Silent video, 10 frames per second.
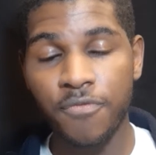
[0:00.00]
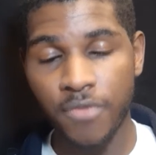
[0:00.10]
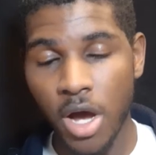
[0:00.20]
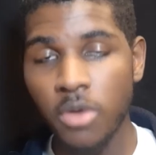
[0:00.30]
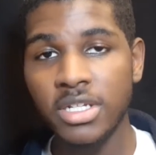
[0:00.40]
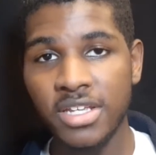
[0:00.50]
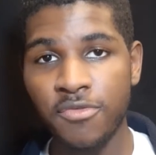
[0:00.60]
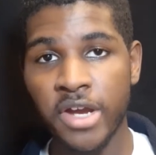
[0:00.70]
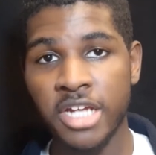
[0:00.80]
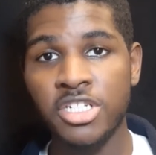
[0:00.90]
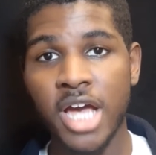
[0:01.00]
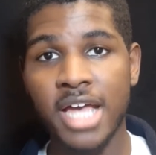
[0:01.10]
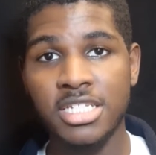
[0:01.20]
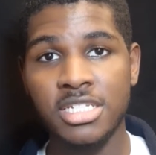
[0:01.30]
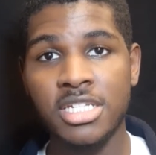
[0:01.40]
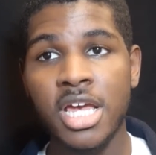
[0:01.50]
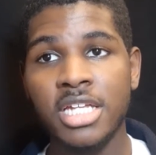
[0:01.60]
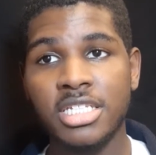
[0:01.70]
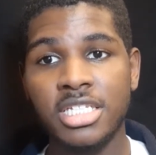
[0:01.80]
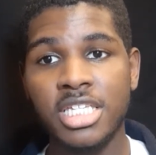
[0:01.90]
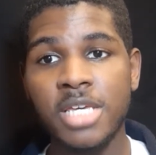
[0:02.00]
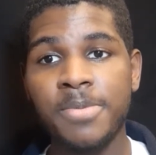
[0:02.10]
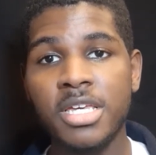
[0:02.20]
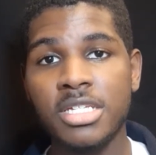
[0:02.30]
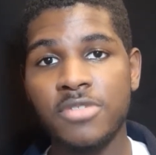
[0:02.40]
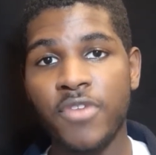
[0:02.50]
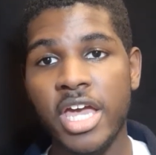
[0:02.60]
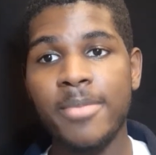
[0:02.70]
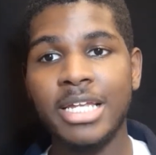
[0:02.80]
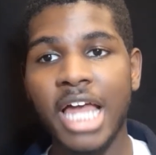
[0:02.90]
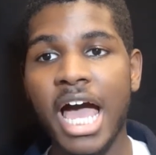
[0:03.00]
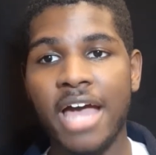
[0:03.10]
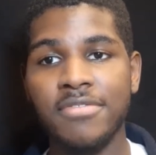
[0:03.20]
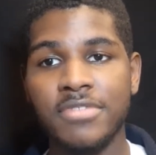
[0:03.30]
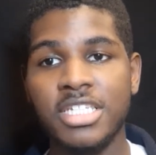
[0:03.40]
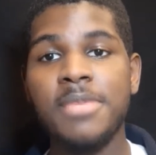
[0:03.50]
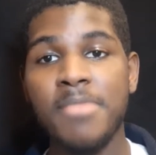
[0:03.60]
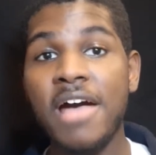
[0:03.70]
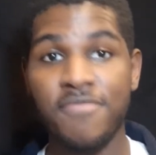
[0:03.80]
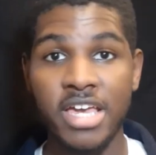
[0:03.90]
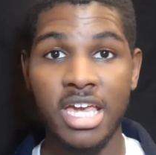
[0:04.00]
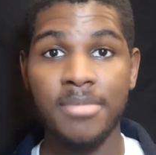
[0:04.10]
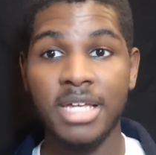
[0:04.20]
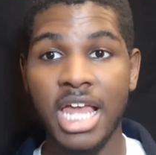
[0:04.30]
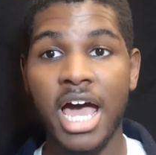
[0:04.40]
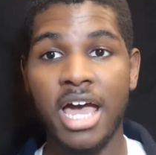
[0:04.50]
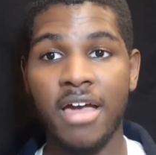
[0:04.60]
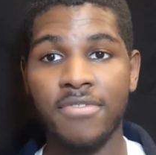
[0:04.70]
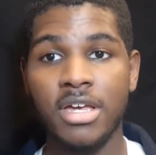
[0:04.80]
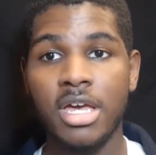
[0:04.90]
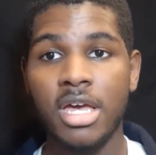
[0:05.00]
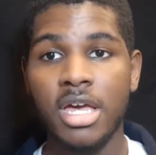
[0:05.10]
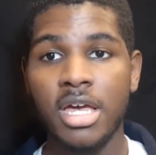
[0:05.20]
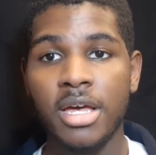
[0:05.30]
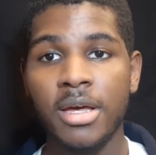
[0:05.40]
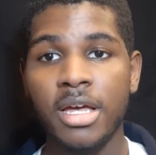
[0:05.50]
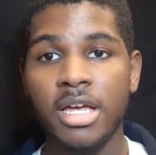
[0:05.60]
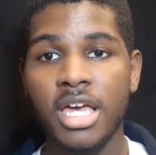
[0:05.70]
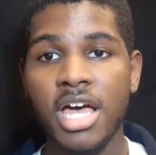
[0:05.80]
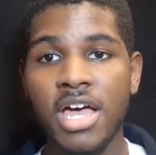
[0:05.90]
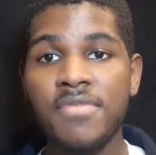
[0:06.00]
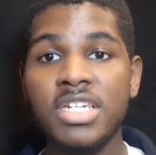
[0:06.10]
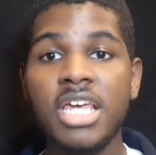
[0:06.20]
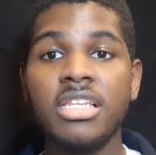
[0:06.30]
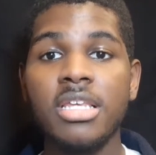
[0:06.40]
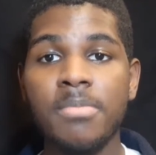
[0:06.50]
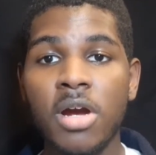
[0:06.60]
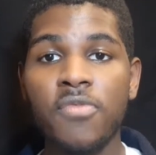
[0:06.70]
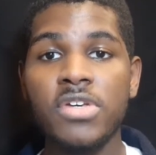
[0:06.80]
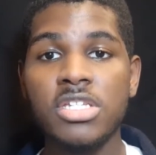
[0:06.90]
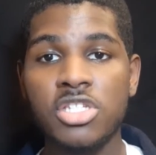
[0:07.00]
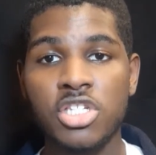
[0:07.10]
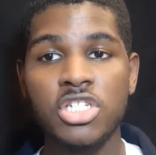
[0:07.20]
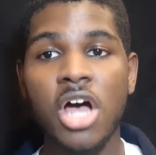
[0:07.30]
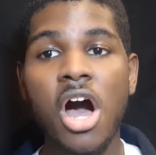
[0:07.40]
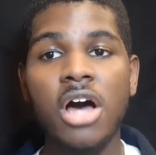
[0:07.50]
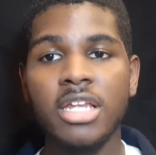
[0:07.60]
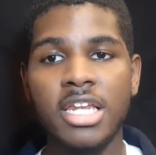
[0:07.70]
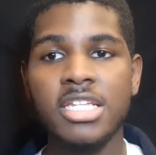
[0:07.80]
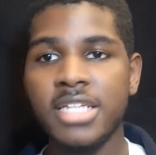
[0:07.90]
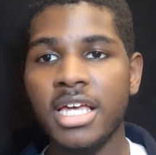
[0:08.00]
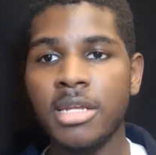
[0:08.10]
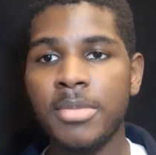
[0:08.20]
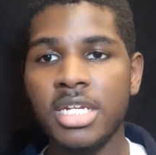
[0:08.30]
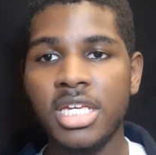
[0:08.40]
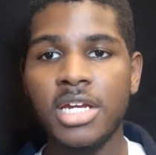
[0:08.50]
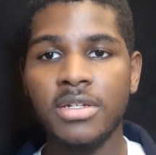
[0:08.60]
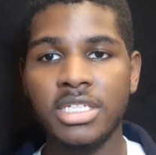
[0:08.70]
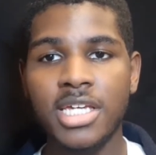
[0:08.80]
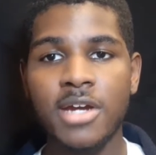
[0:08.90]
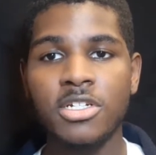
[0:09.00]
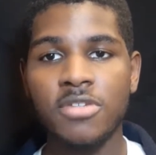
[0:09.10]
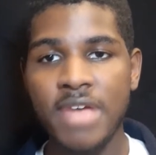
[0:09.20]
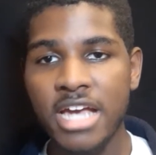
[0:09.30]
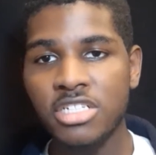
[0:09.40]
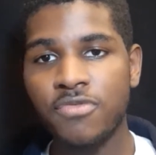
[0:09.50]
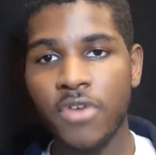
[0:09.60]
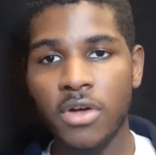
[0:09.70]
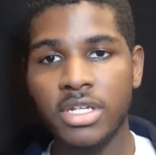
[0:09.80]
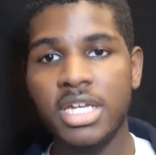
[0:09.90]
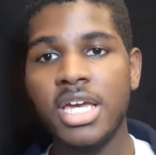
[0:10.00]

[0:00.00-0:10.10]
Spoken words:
only franchises to keep his fame alive, to keep my fame alive. Evidently, Murphy is just all in his element here in the character of Axel Foley,